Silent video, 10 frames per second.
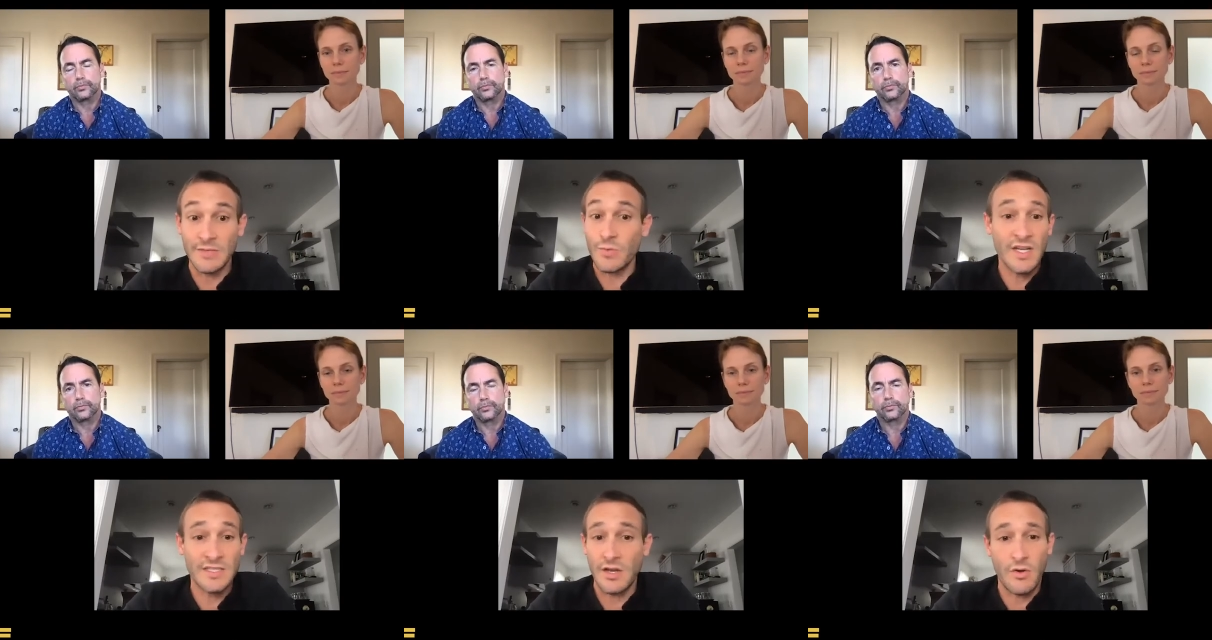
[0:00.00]
Speaker 1: it
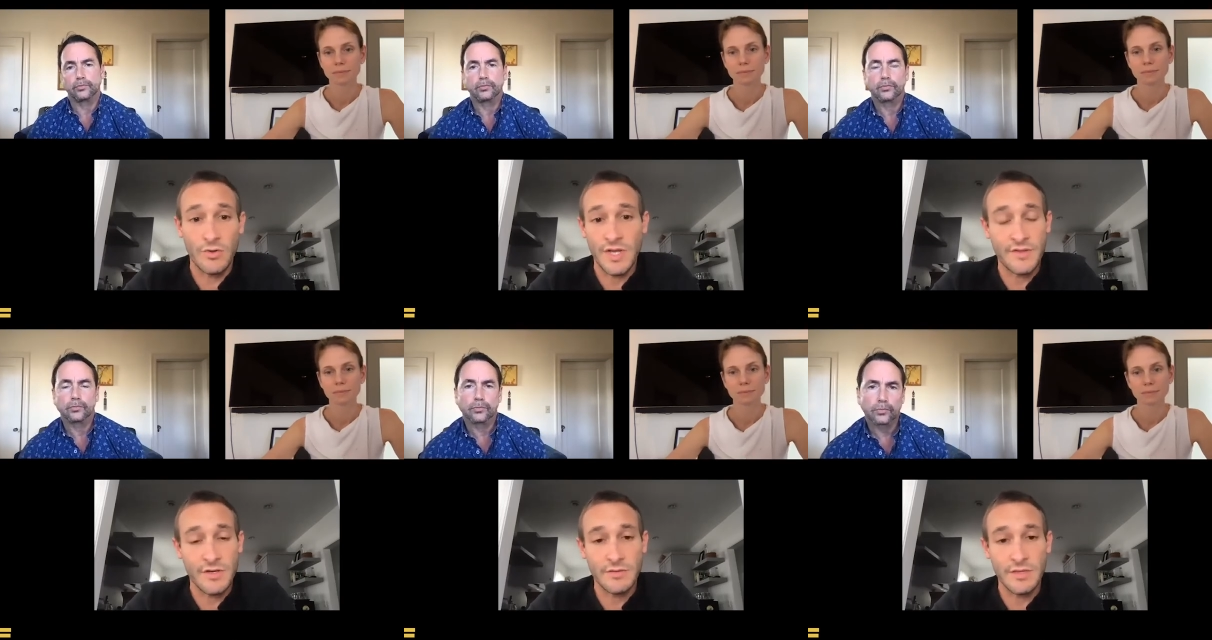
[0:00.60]
was a whole
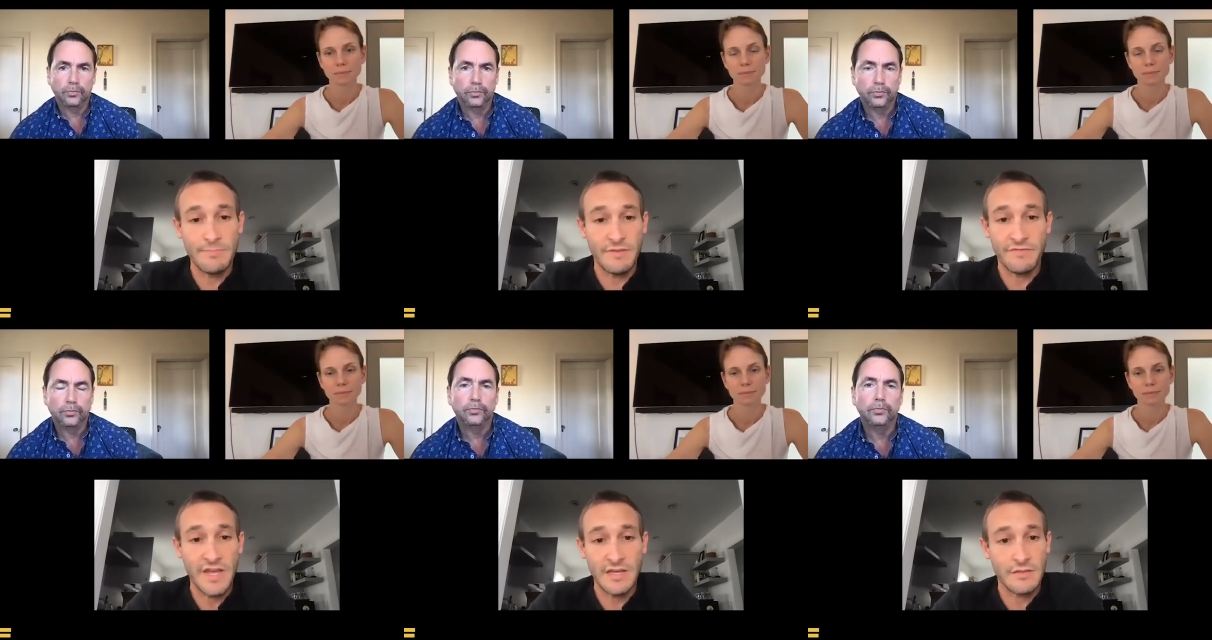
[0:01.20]
nother leap
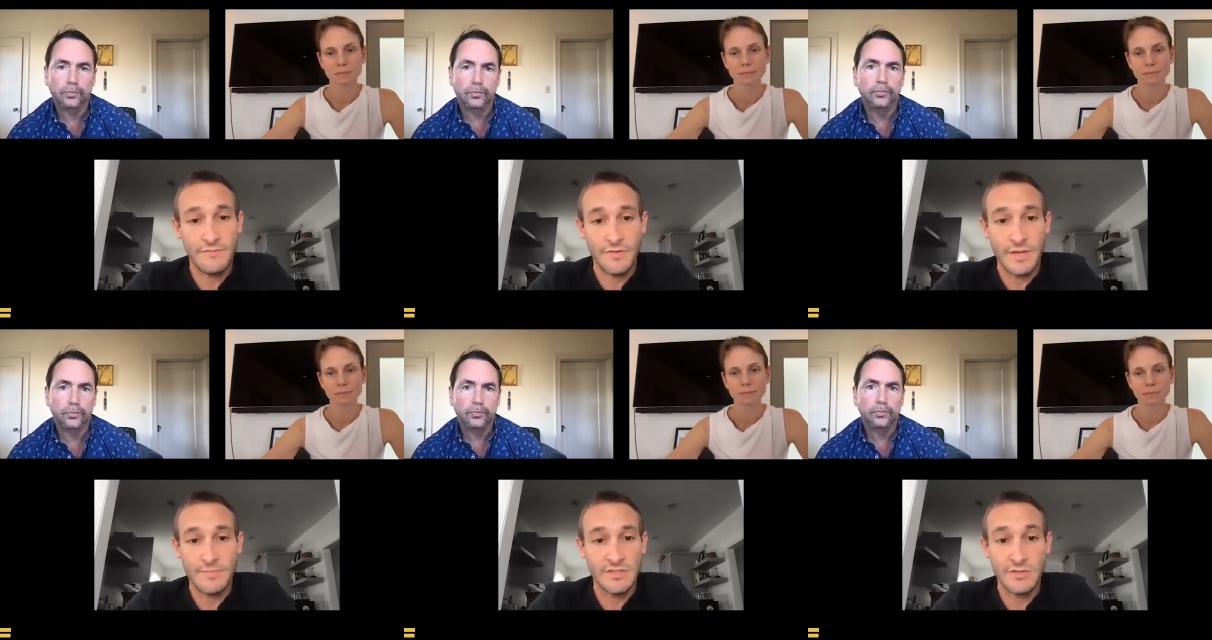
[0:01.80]
of faith for
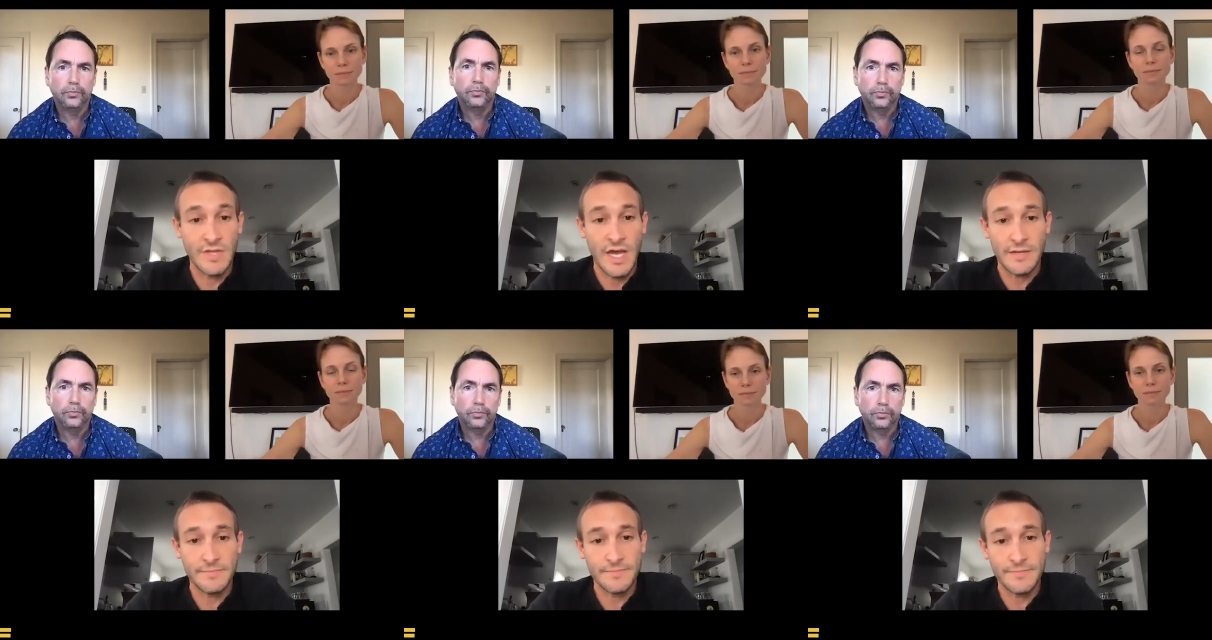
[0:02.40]
them to do
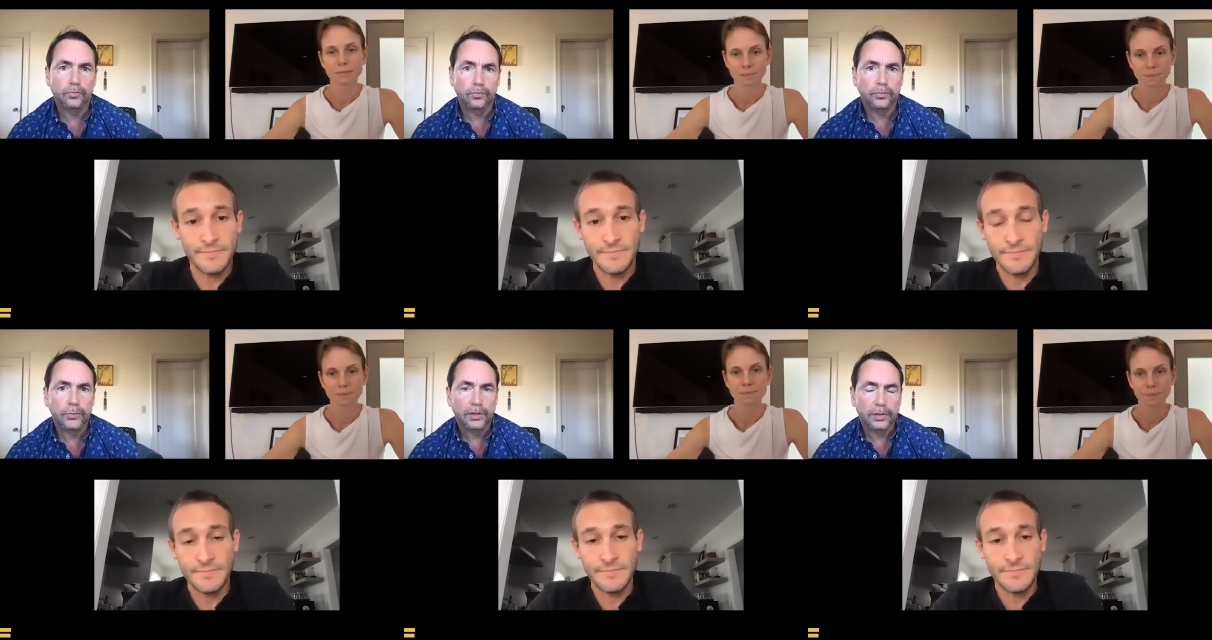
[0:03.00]
that
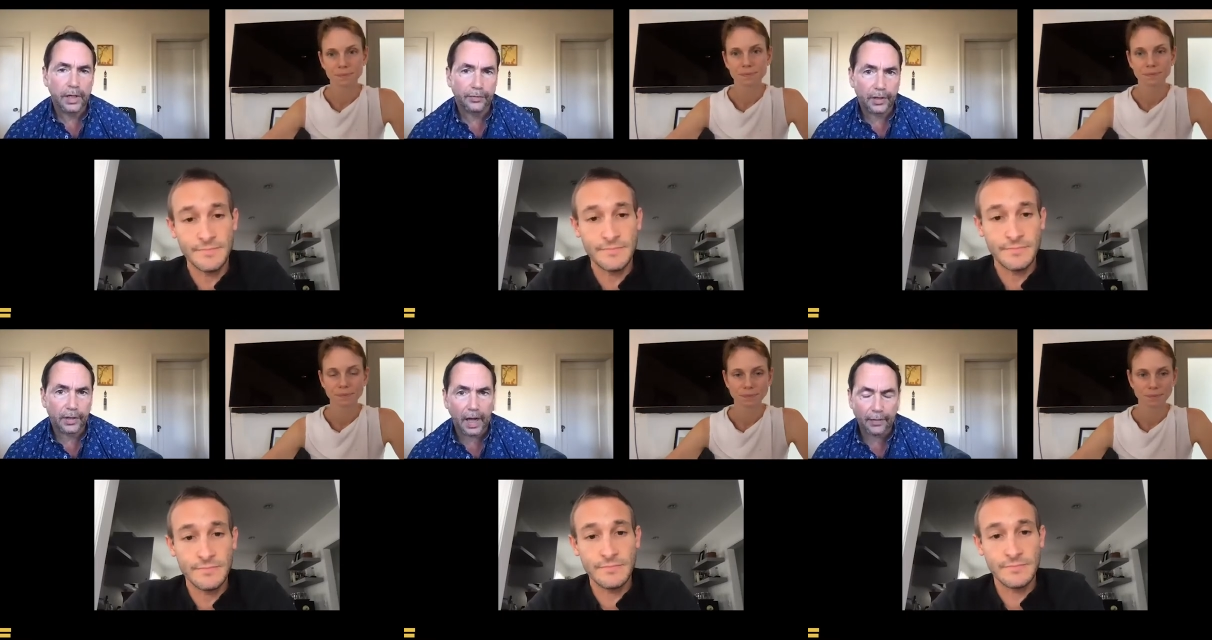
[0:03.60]

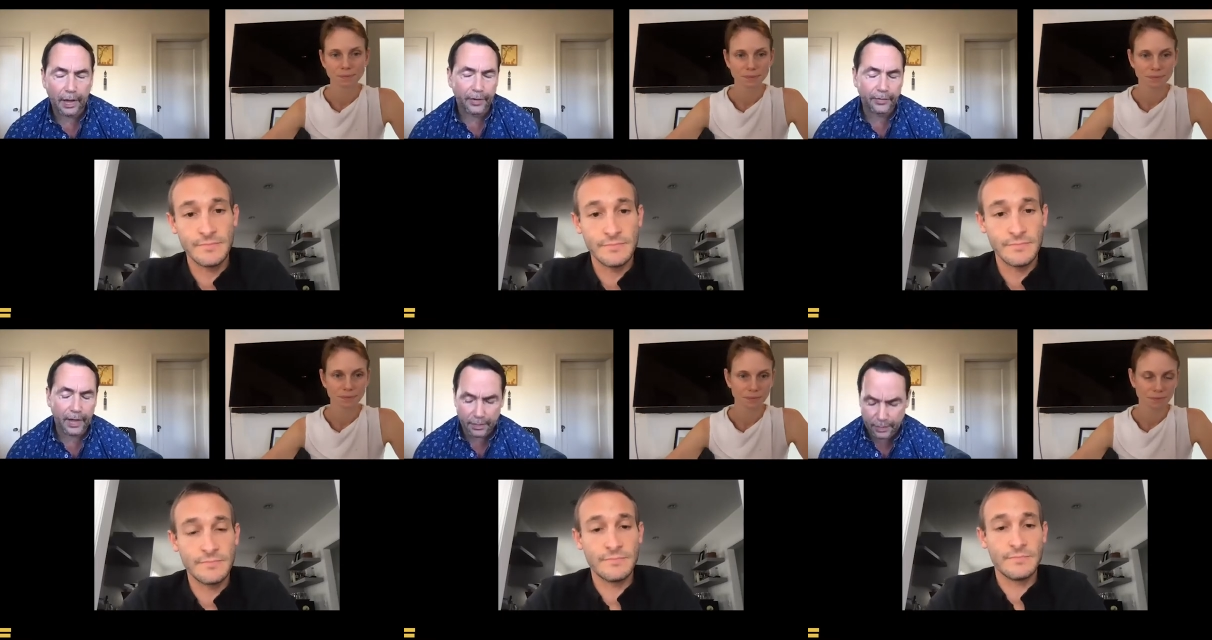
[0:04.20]
Speaker 2: definitely. I, I
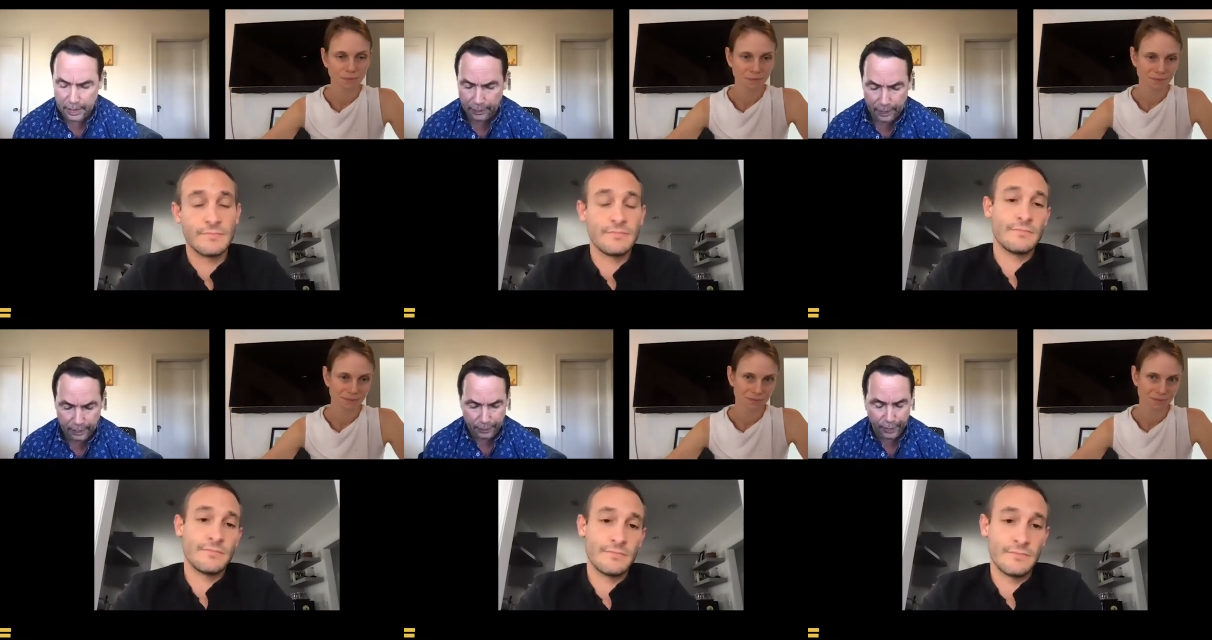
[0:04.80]
felt that
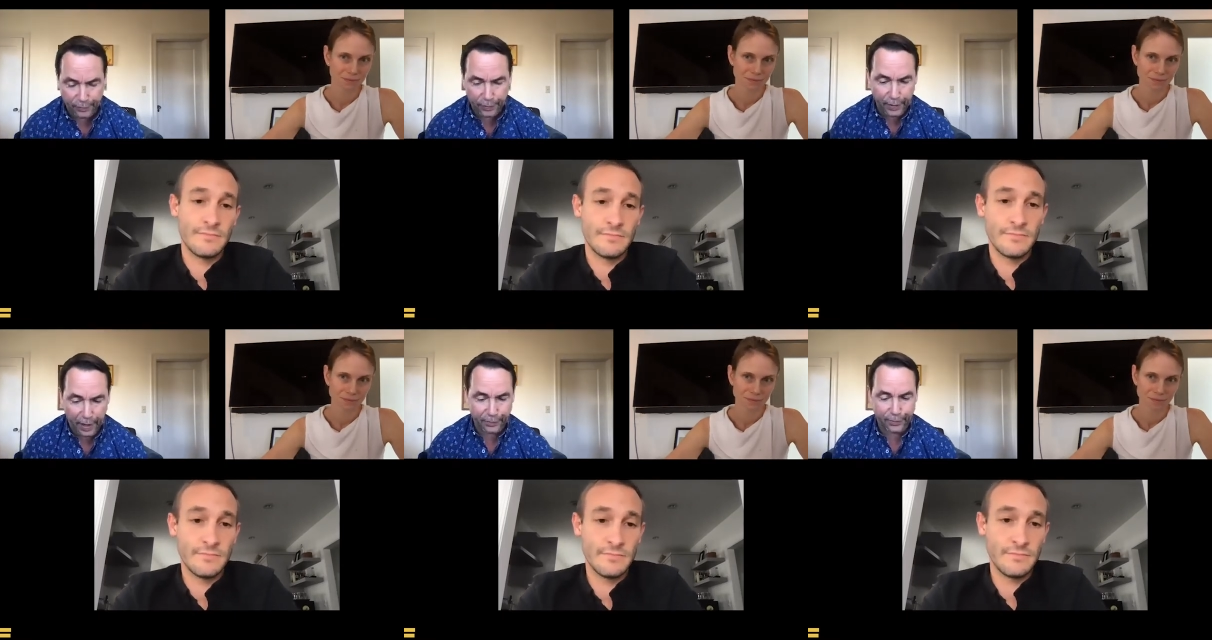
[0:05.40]
you feel
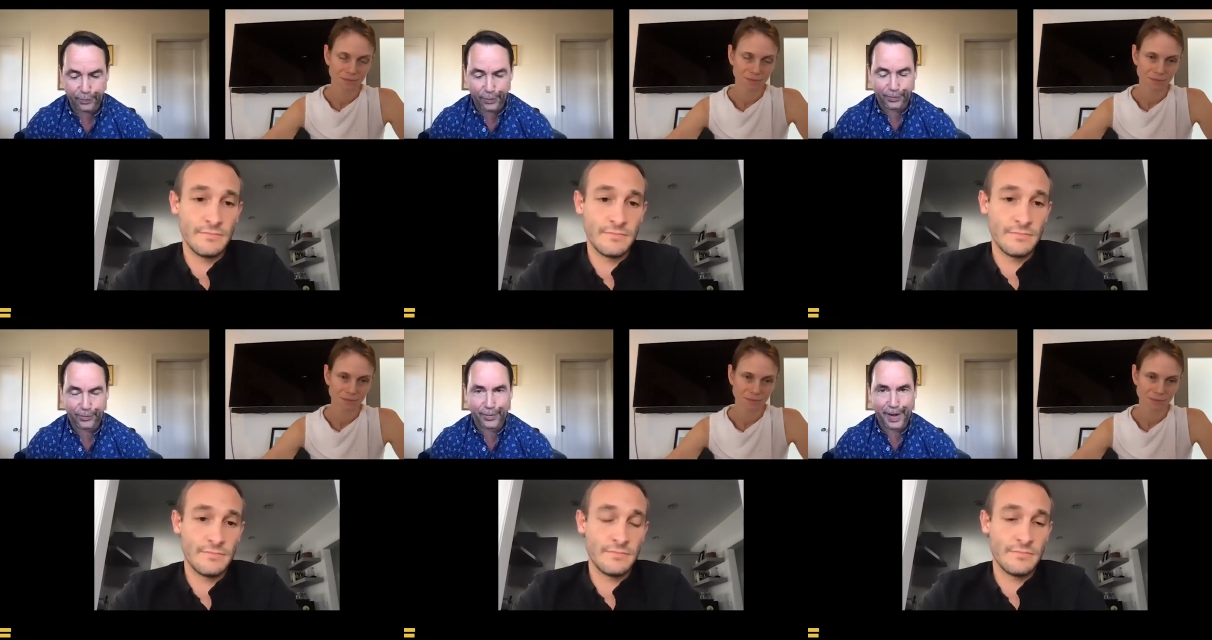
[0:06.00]
that through
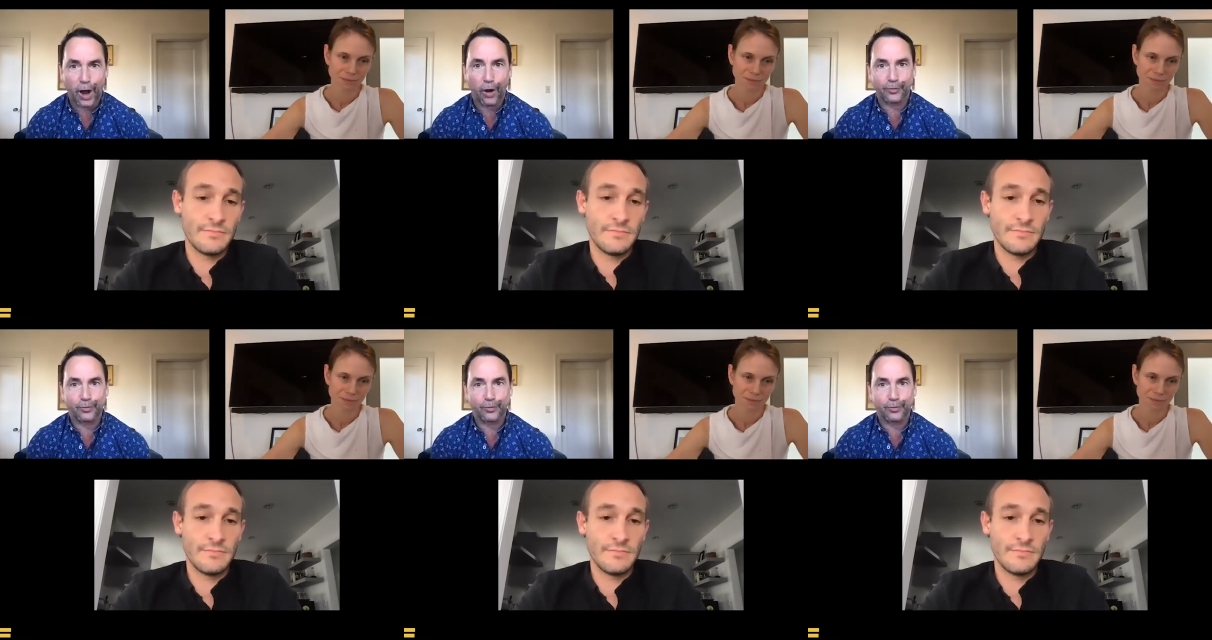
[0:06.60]
throughout